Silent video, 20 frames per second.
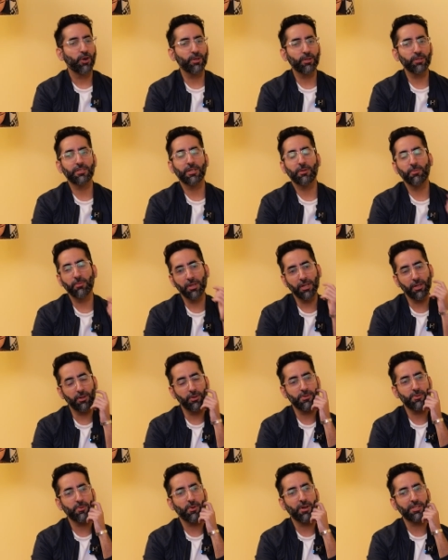Although somebody who
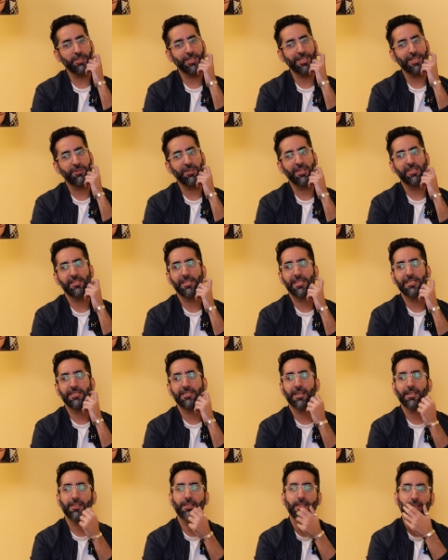was watching it recently
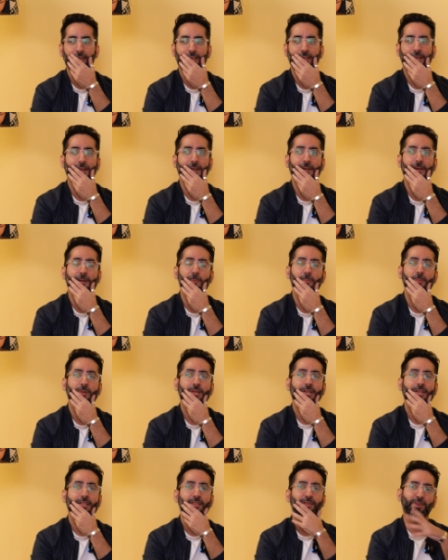said that
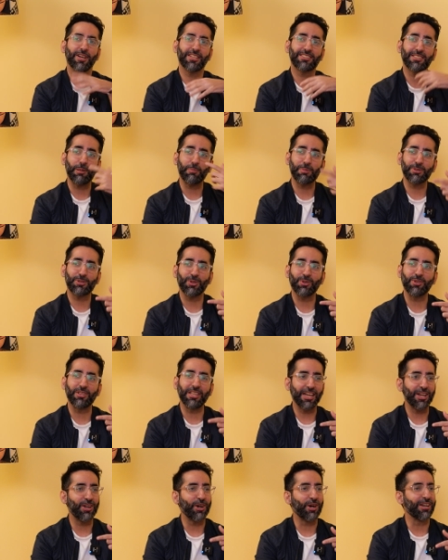the first episode
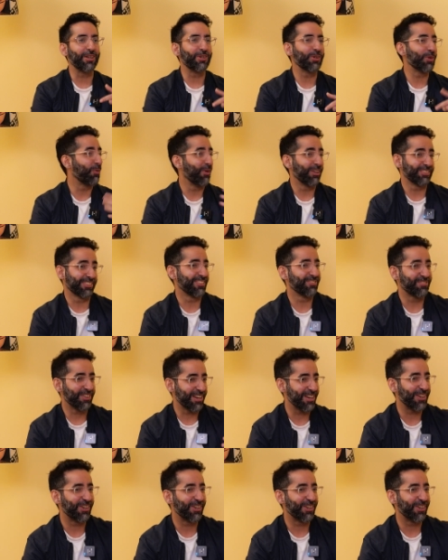they got into wasn't very